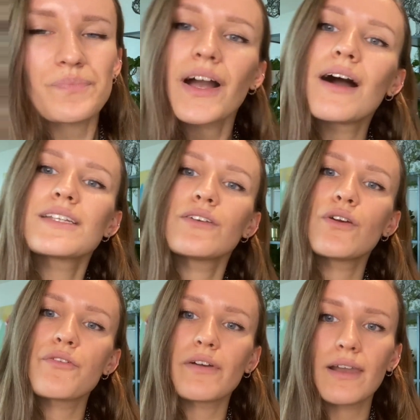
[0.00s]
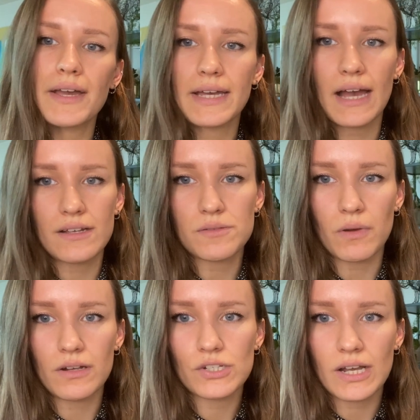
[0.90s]
I don't know if I like it as
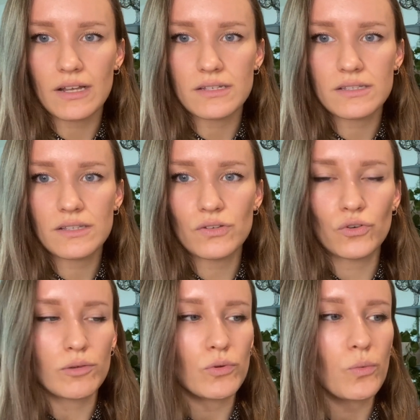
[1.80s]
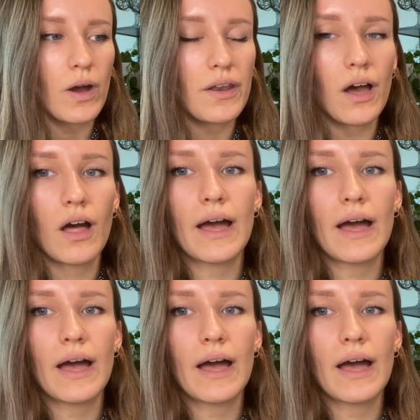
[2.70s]
much as the normal one.